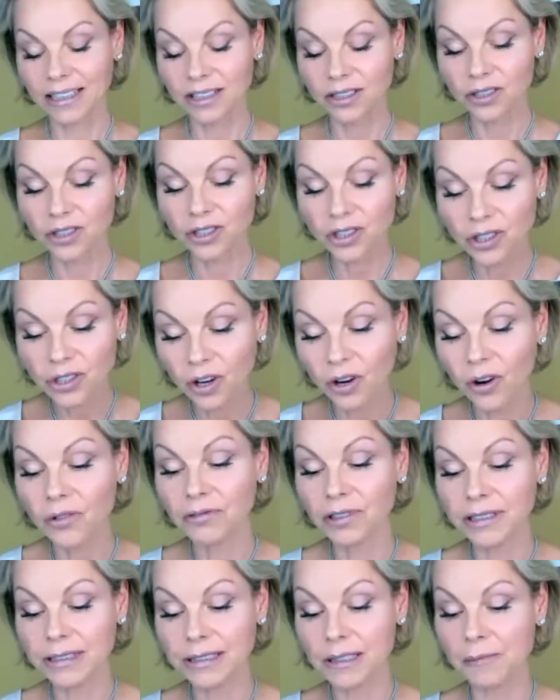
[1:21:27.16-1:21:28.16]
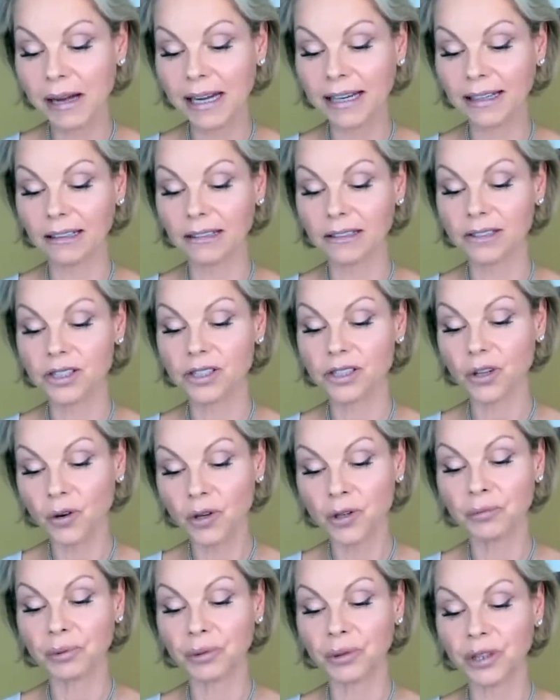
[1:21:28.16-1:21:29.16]
is so fundamental,
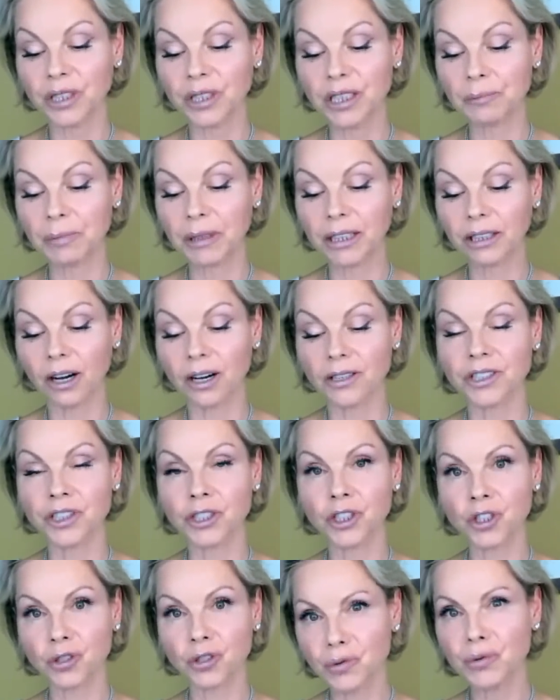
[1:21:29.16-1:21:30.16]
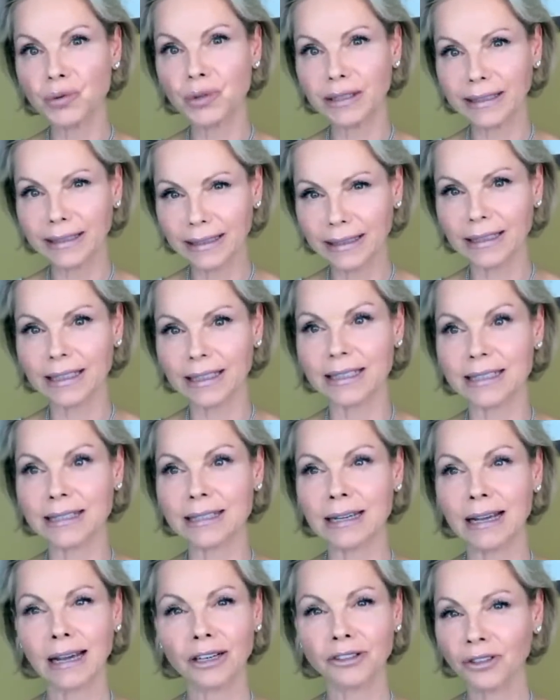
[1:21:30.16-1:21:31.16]
so important, because he truly
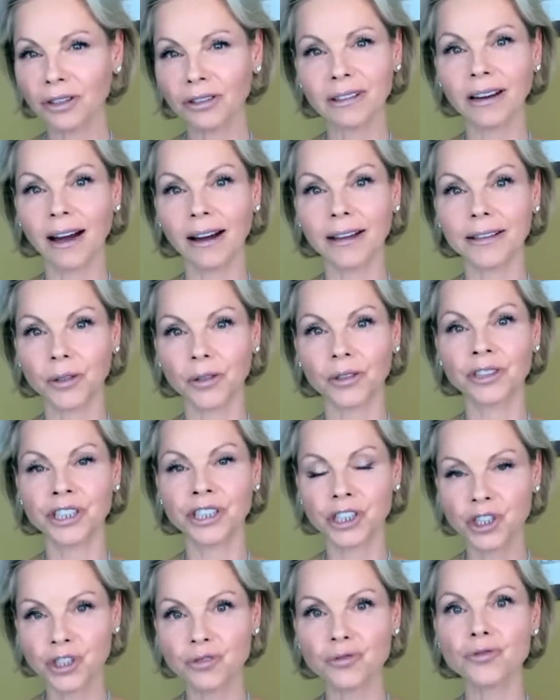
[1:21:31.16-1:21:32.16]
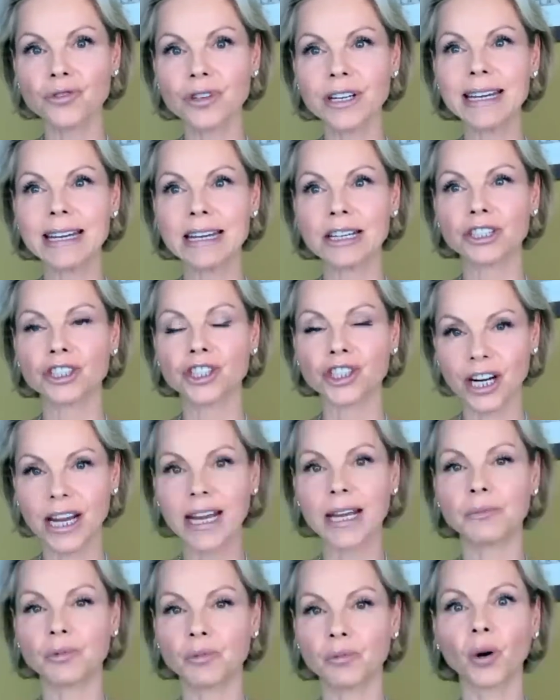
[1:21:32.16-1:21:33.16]
is not an icon. He truly
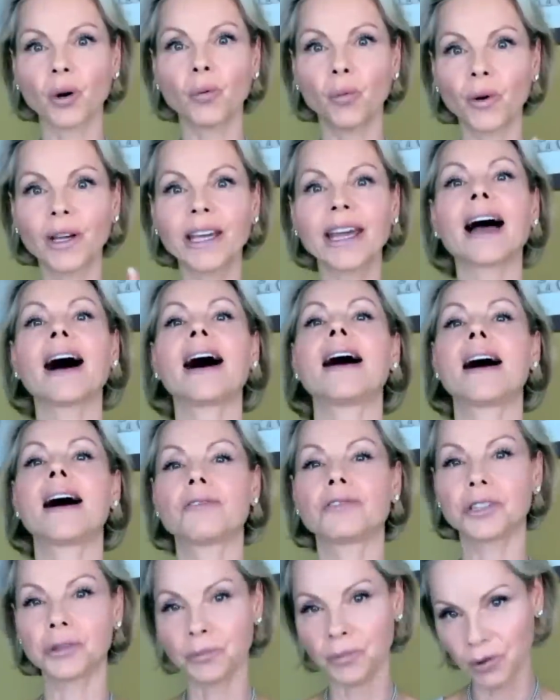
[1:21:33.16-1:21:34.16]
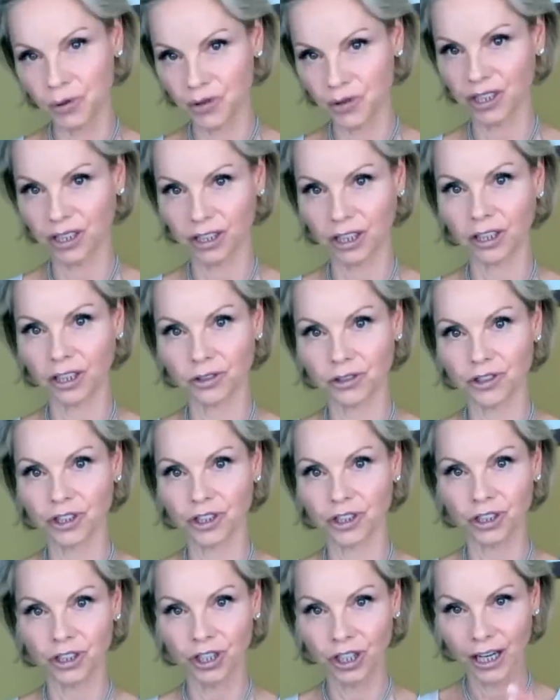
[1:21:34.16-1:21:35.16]
shaped what we have in music
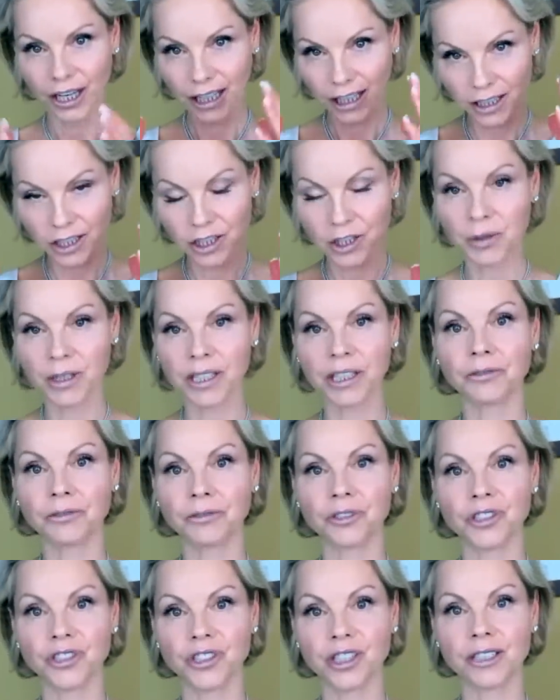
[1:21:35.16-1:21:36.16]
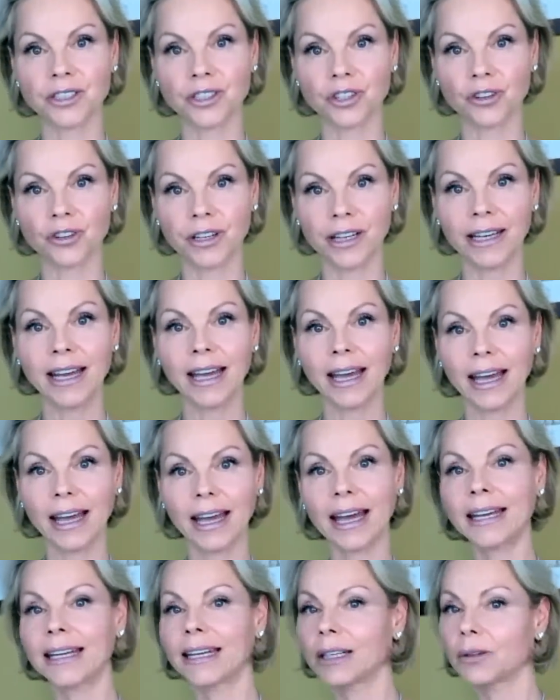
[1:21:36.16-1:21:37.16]
culture in the 21st century,
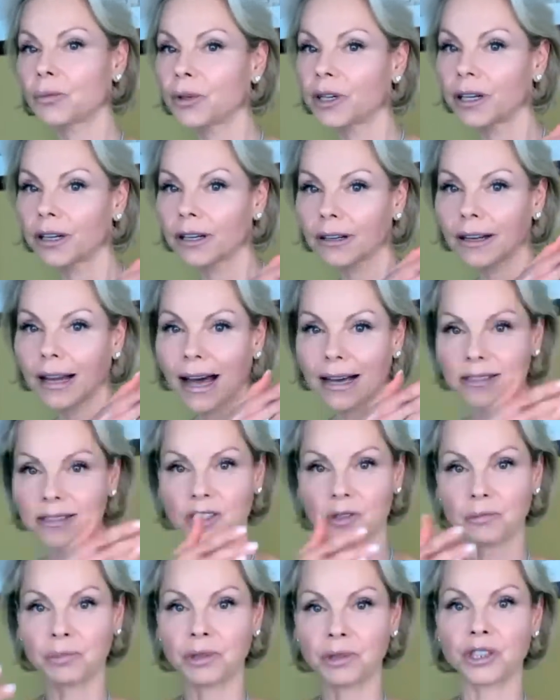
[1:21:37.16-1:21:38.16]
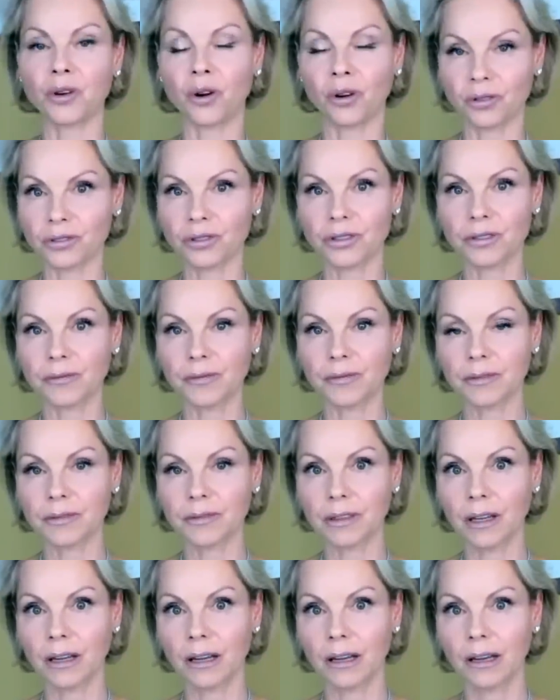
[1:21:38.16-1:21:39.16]
and it will last beyond.
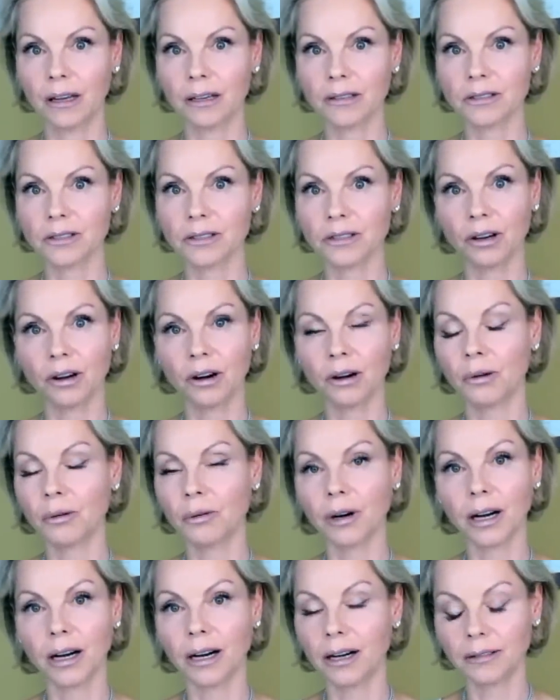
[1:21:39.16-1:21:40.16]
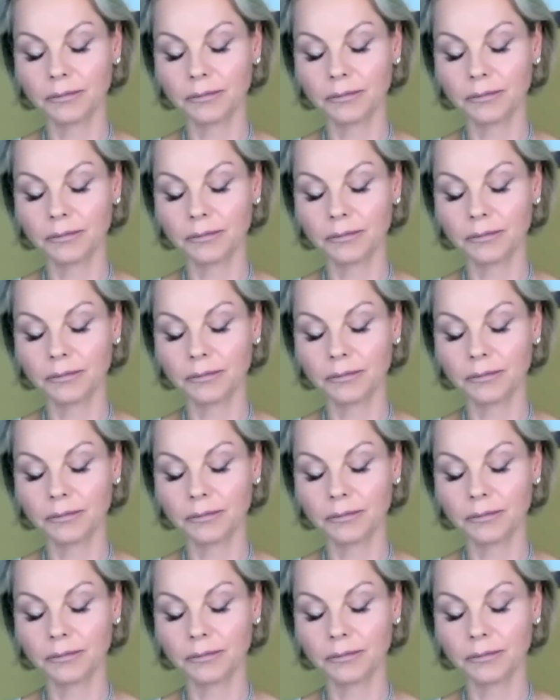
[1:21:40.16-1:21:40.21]
So